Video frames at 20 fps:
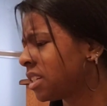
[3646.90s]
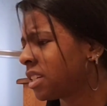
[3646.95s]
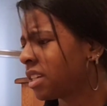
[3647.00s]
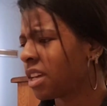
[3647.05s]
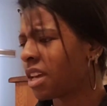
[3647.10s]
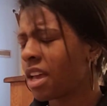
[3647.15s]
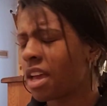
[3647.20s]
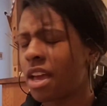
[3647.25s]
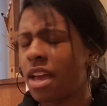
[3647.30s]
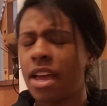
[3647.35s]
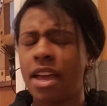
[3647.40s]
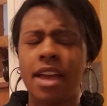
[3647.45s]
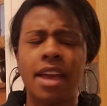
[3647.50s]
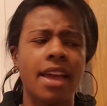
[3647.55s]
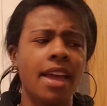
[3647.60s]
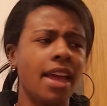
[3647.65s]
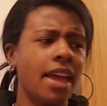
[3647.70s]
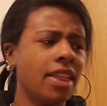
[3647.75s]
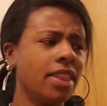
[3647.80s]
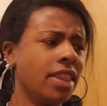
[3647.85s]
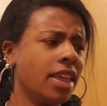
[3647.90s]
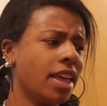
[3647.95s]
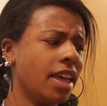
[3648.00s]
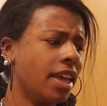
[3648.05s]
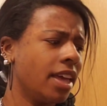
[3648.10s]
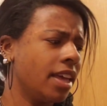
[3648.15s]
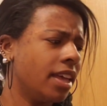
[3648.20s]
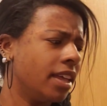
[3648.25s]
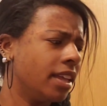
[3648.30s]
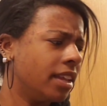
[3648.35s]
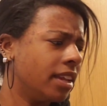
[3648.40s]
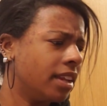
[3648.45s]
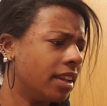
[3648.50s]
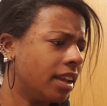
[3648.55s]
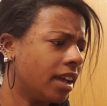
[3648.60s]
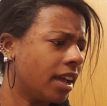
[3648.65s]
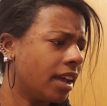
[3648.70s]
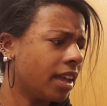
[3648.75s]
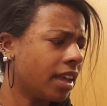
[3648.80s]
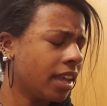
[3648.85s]
and then Eco
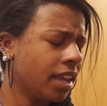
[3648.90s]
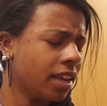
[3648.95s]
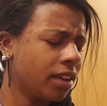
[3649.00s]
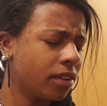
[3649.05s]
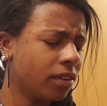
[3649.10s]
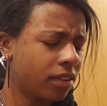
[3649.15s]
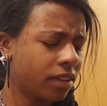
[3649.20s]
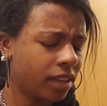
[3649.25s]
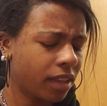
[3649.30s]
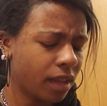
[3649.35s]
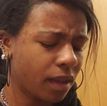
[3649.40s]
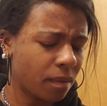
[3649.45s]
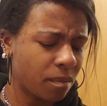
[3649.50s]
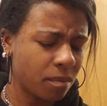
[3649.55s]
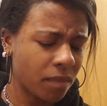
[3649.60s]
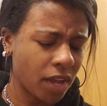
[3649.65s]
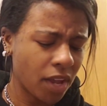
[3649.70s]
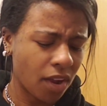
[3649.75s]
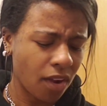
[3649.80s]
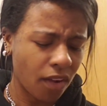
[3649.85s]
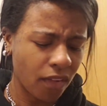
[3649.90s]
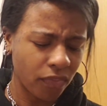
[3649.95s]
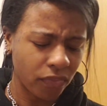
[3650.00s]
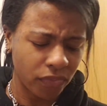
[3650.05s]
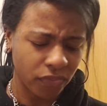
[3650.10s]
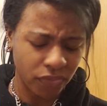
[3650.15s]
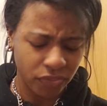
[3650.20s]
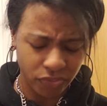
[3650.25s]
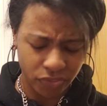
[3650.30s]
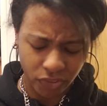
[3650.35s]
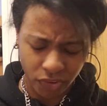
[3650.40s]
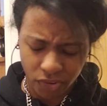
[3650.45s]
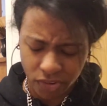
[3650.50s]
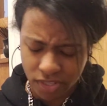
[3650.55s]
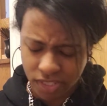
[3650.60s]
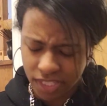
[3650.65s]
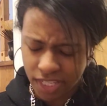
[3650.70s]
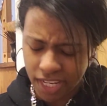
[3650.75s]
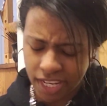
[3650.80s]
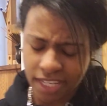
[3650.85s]
Club met on Thursdays,
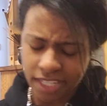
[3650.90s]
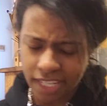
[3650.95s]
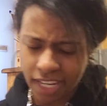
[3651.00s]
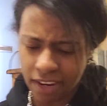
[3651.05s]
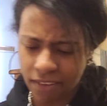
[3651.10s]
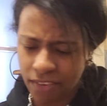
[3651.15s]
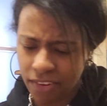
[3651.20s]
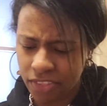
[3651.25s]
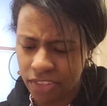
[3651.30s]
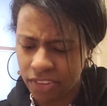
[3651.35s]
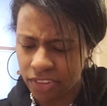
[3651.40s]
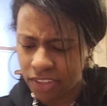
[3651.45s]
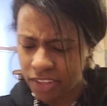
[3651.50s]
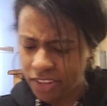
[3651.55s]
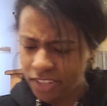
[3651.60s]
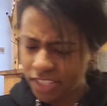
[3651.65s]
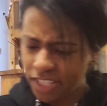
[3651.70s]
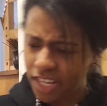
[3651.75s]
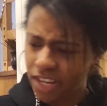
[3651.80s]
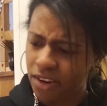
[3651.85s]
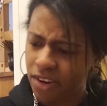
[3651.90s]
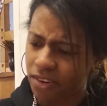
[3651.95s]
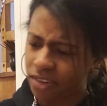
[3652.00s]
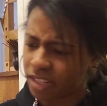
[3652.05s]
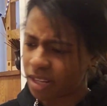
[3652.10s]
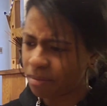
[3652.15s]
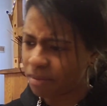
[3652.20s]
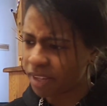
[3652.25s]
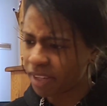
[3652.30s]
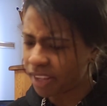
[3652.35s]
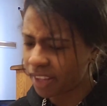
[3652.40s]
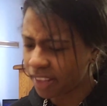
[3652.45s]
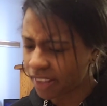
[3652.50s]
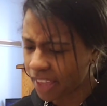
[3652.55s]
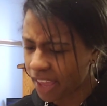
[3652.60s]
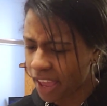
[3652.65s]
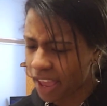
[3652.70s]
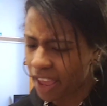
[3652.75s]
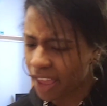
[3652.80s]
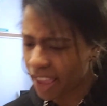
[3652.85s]
every other Thursday or something like that.
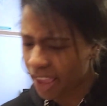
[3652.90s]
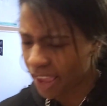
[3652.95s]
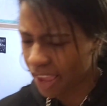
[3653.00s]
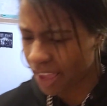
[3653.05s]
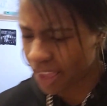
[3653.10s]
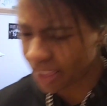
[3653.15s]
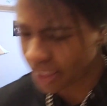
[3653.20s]
And